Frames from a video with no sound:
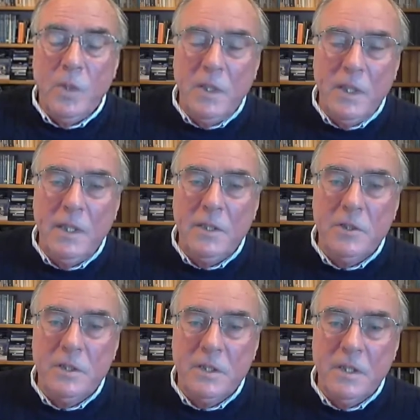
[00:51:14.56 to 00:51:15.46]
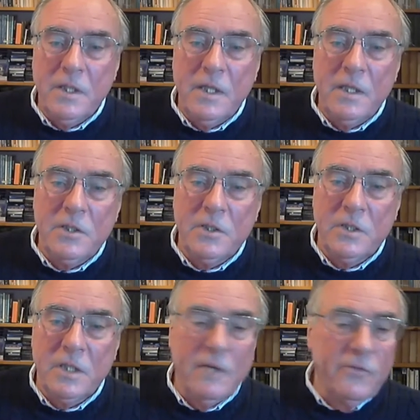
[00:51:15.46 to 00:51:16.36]
what age
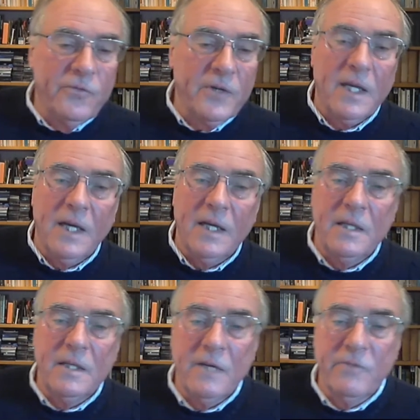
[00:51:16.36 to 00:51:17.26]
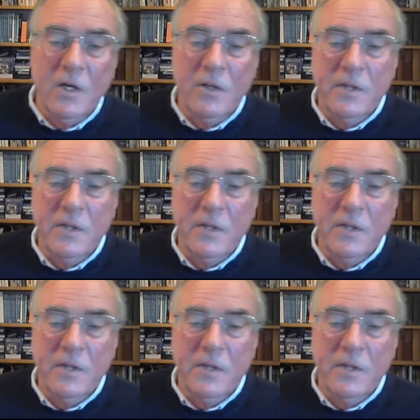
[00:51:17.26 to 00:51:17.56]
ish? I forget. I haven't got